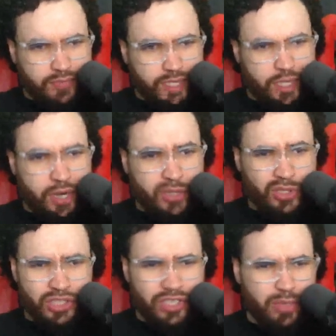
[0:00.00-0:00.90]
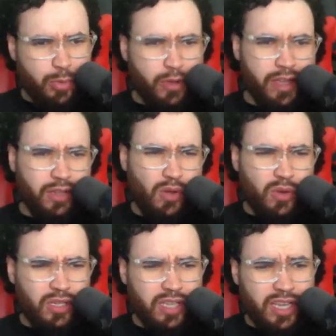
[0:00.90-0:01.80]
can also just deploy it
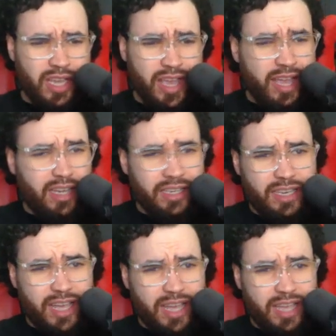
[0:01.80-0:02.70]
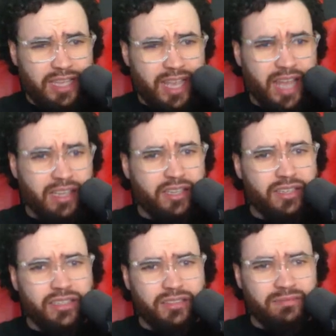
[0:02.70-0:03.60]
locally. And yeah,
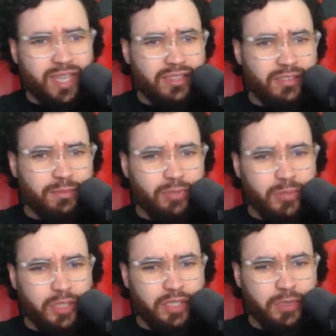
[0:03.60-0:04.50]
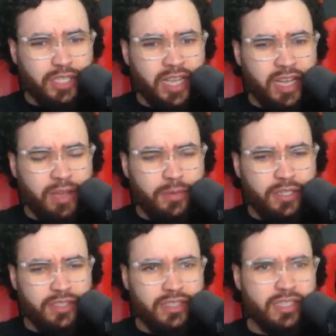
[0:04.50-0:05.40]
here, that's pretty much it with the GitHub.
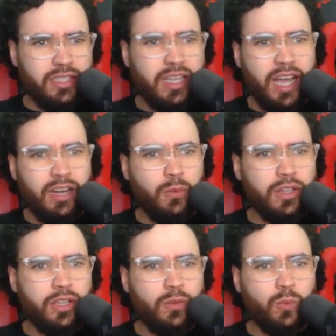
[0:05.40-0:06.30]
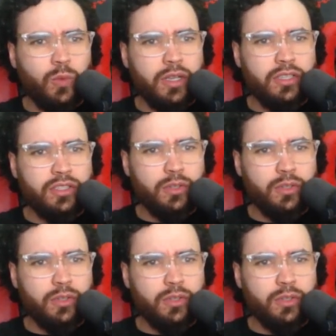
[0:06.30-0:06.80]
Here's kind of what their, here's